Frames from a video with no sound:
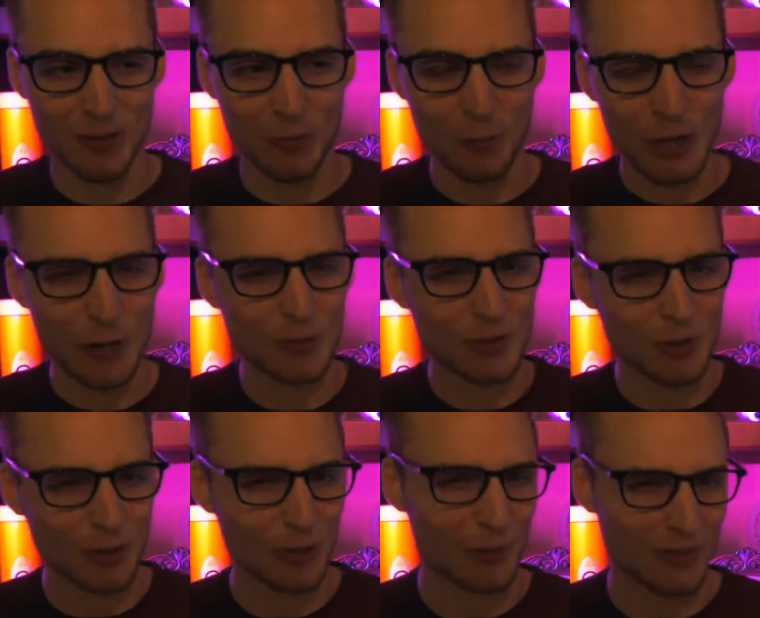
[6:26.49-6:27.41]
Where I was
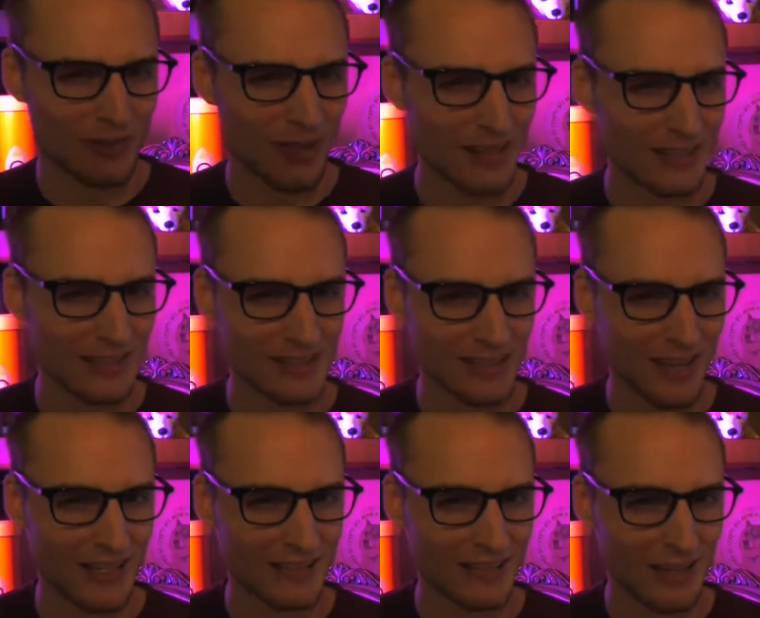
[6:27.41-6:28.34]
going with that is that,